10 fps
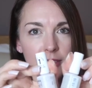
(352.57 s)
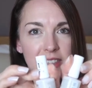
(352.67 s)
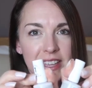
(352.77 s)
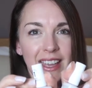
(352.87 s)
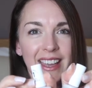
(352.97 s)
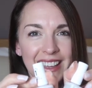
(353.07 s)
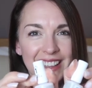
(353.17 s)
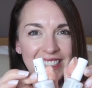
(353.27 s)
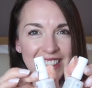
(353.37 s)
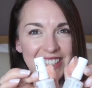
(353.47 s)

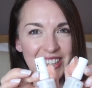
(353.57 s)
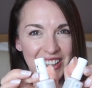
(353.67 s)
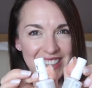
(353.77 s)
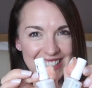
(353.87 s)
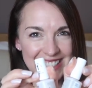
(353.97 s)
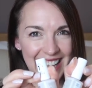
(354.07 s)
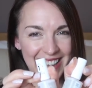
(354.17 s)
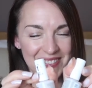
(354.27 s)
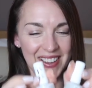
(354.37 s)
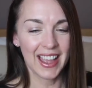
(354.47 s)
These are the
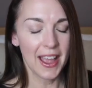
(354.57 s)
same.